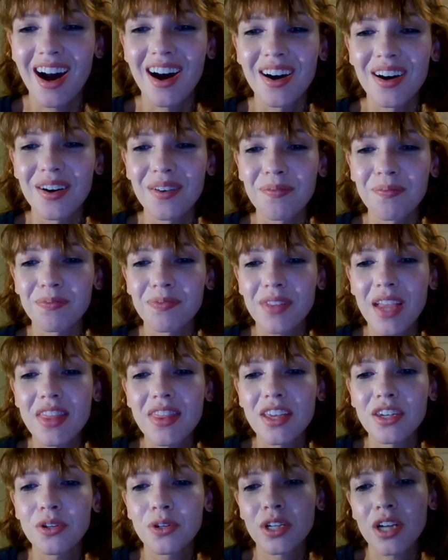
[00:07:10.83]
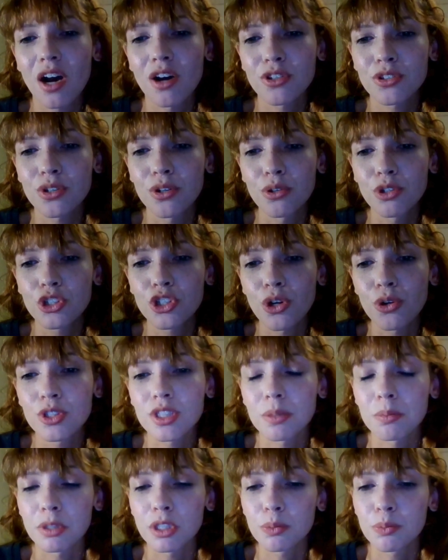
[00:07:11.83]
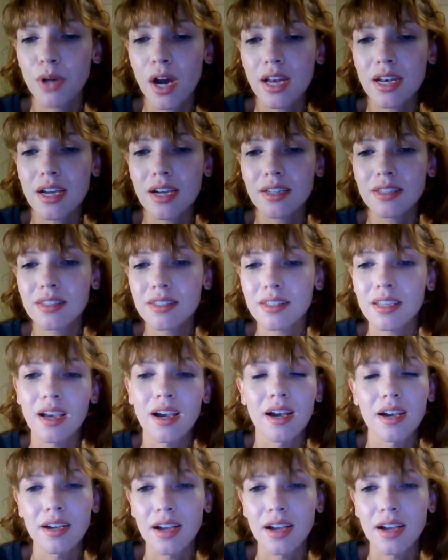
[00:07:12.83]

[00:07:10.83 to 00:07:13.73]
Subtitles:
And then you can also show similar products.